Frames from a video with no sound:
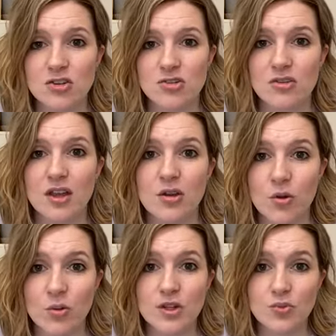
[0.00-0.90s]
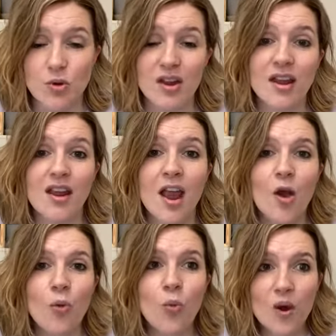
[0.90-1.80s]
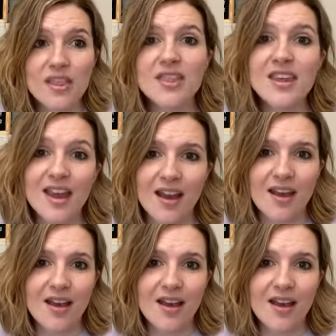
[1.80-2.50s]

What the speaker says: sure that you're always working with the